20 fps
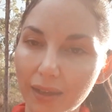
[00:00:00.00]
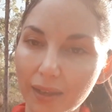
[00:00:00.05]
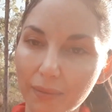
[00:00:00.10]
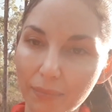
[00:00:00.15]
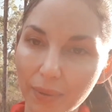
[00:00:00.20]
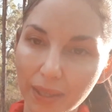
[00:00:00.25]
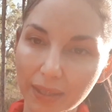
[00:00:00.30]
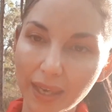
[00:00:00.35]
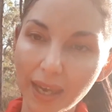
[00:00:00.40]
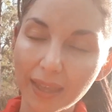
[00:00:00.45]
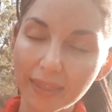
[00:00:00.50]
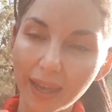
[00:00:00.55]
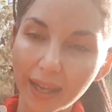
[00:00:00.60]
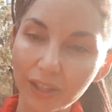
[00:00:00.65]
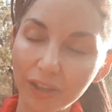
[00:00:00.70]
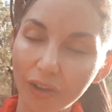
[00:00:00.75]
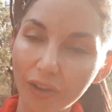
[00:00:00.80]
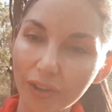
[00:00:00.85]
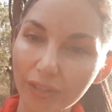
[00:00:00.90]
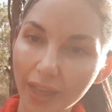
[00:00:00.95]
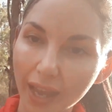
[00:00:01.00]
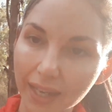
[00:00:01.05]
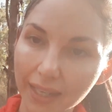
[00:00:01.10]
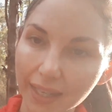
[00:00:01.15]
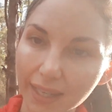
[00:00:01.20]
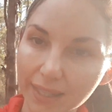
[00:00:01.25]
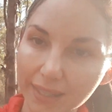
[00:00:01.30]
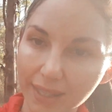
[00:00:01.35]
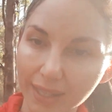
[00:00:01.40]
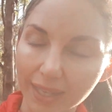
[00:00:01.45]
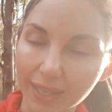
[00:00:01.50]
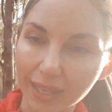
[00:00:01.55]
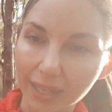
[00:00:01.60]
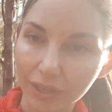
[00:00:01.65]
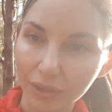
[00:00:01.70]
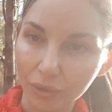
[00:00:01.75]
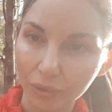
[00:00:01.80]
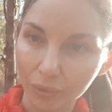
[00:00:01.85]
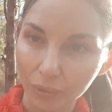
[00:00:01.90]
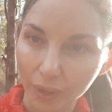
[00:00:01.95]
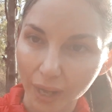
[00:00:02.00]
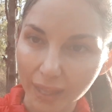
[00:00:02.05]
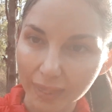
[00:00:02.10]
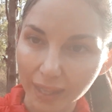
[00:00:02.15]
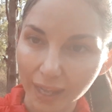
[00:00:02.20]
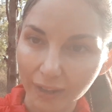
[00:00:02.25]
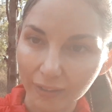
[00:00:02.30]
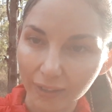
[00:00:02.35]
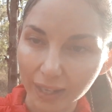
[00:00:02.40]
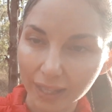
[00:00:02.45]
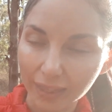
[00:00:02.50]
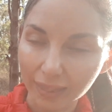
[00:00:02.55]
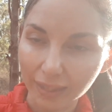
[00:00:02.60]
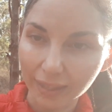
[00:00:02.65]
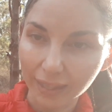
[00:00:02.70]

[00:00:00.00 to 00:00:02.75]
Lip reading: But yeah, they know they need to heal, and they're in